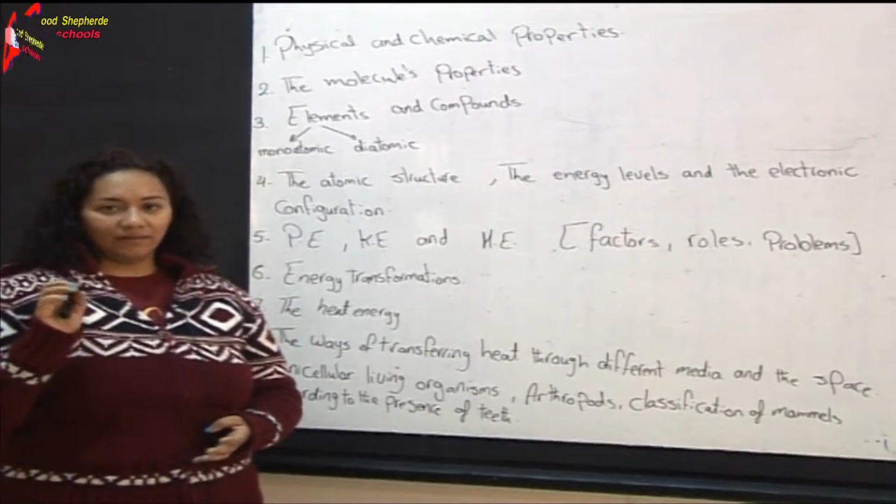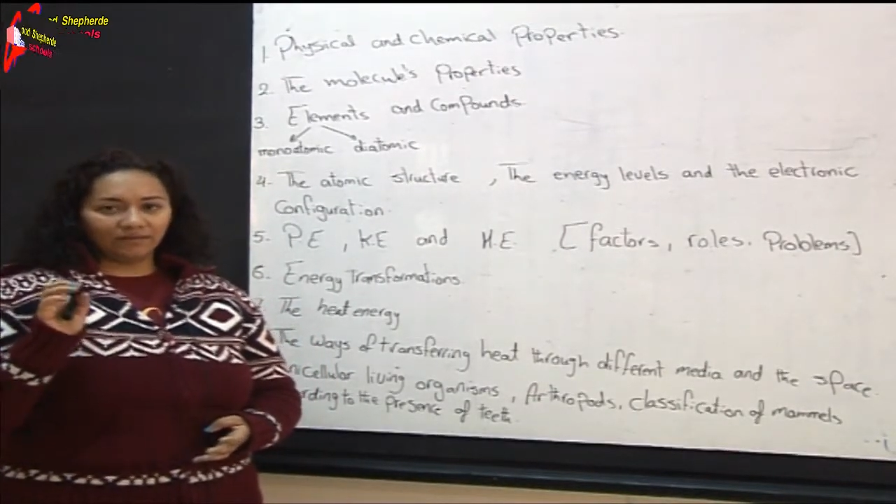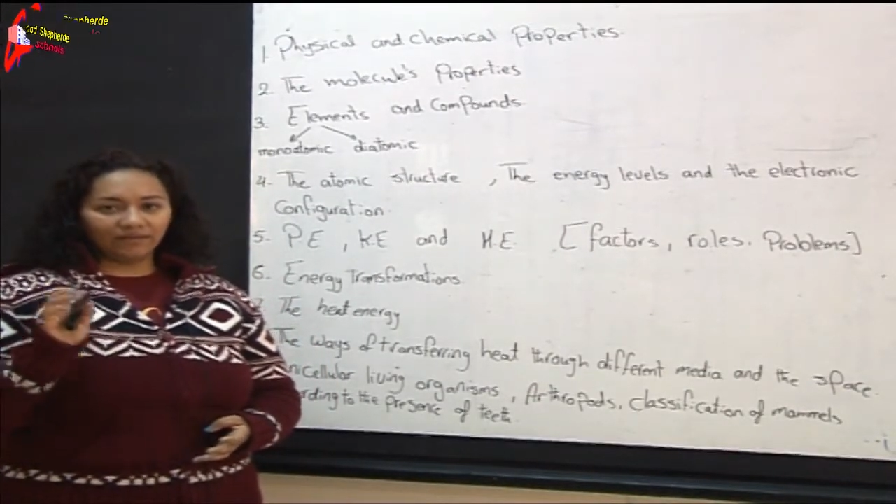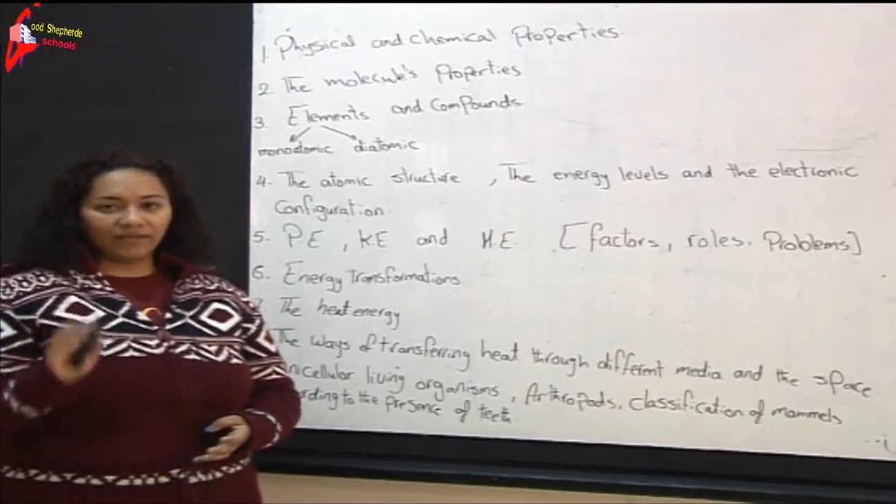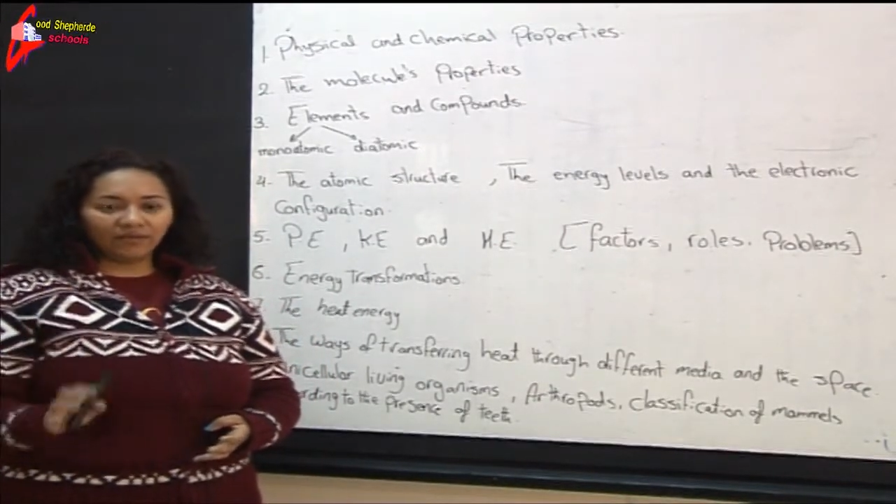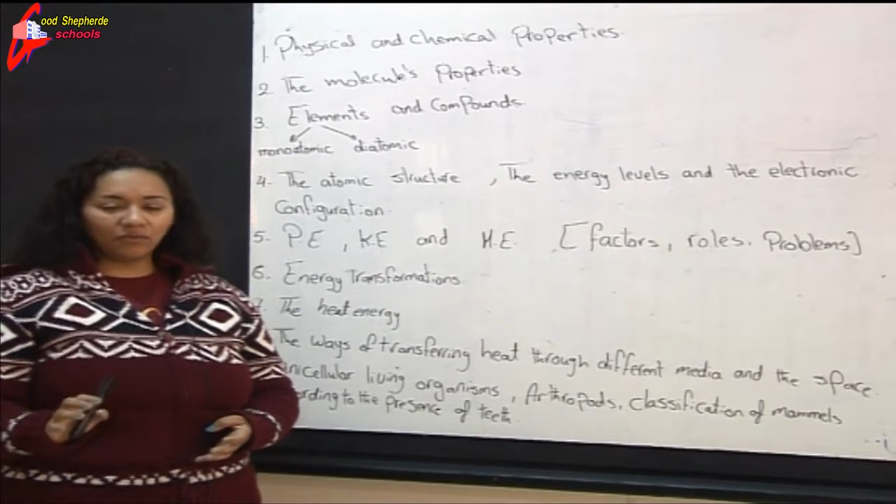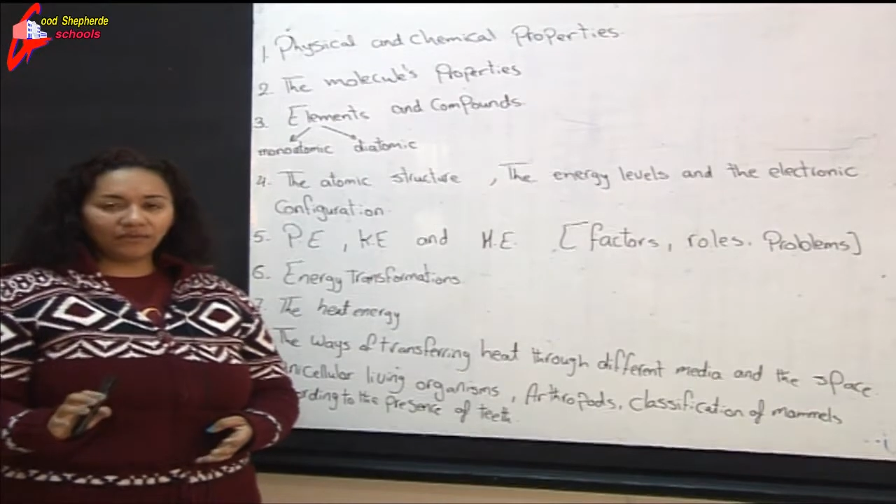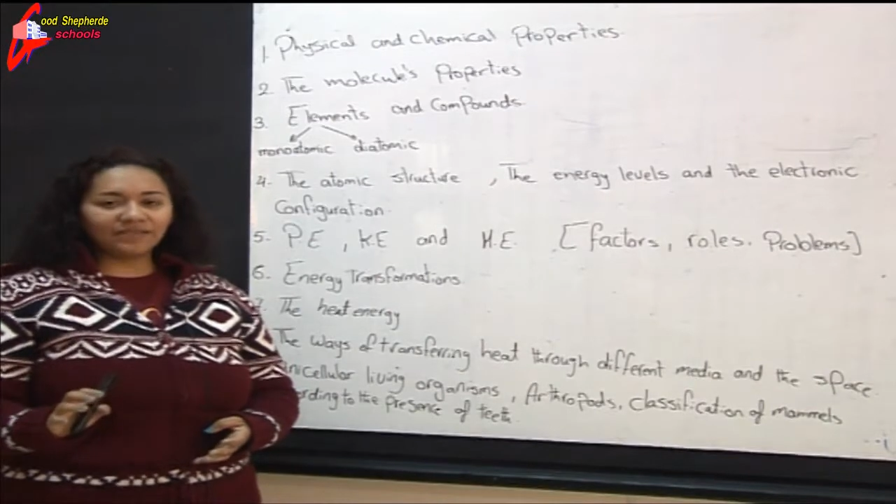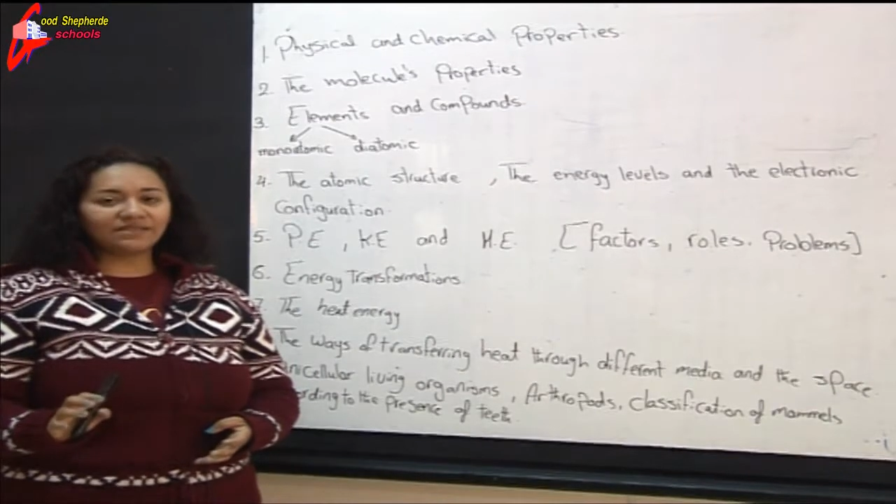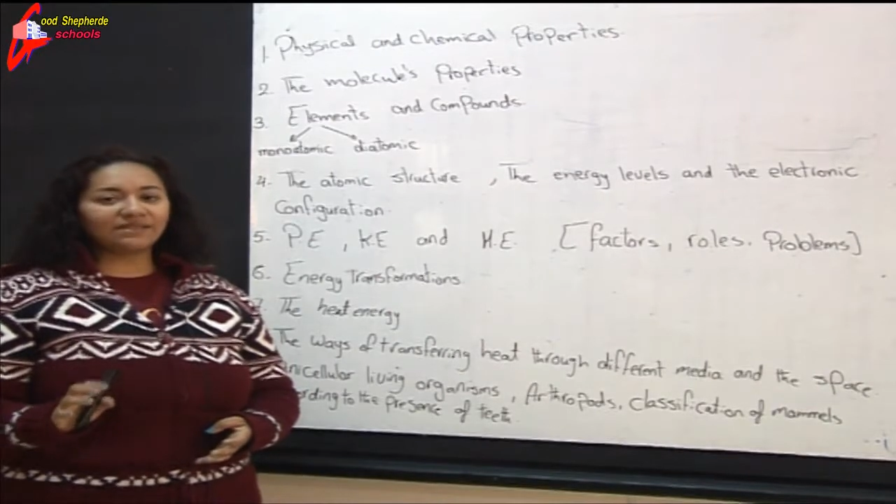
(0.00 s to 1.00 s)

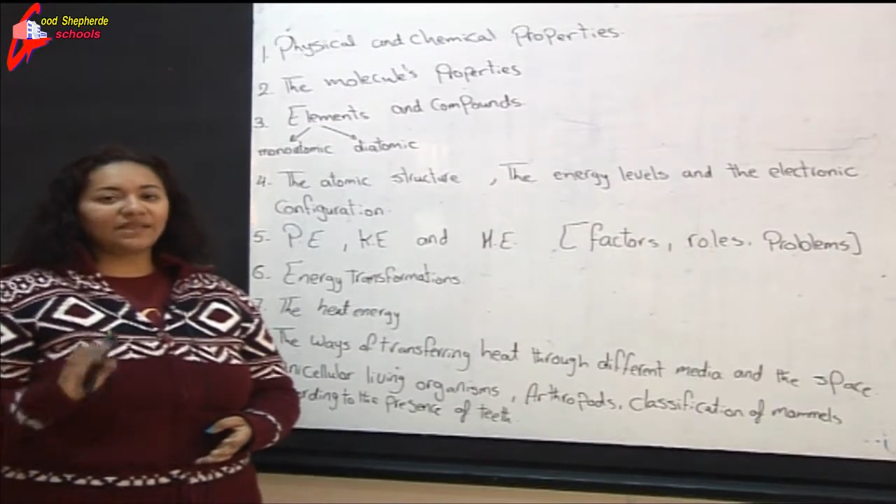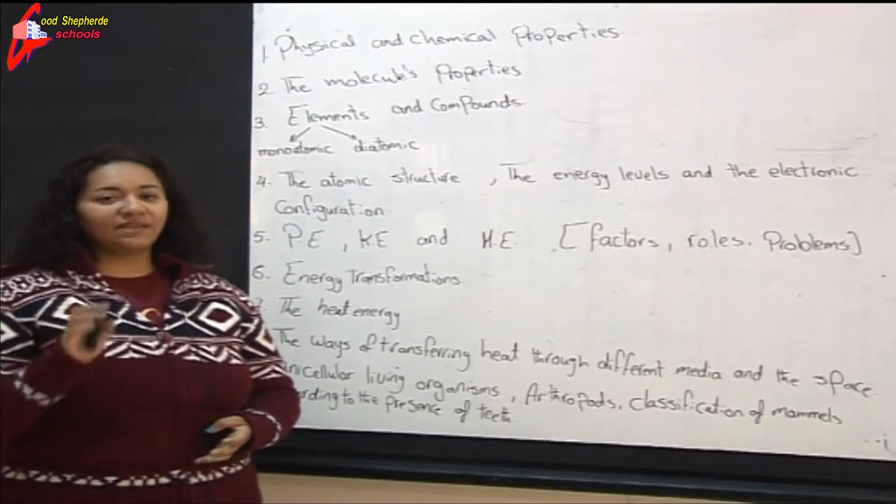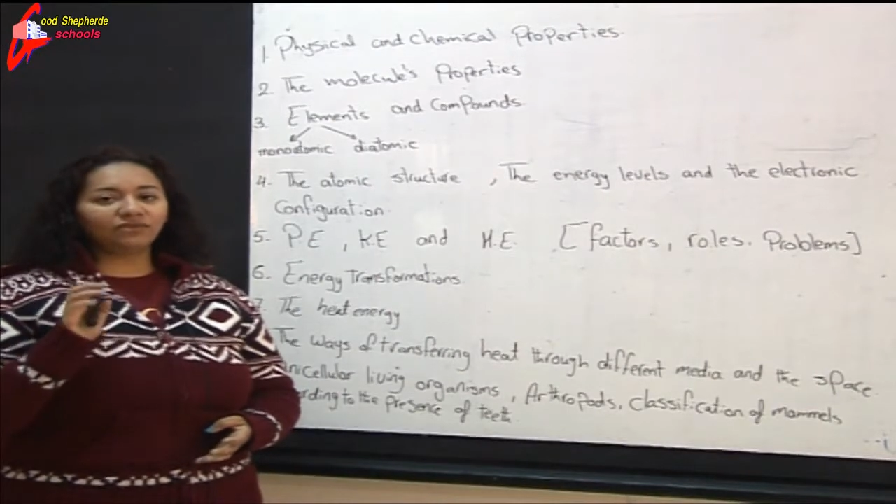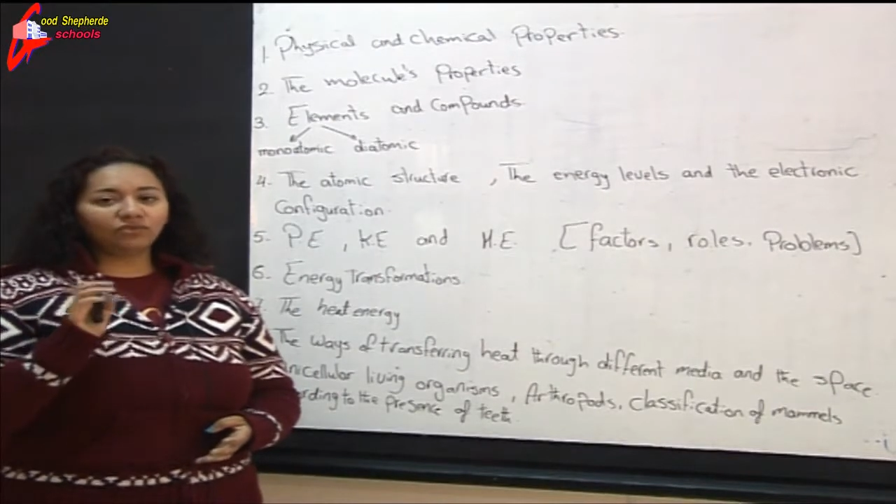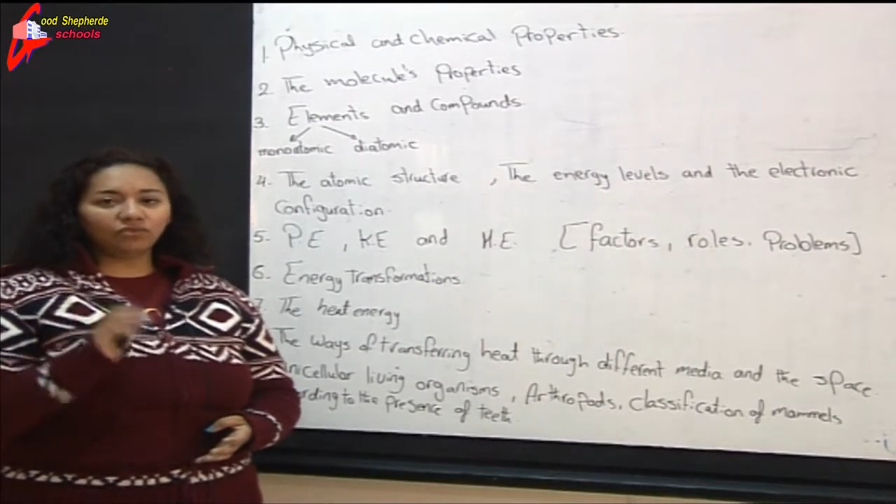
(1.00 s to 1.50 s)
liquid state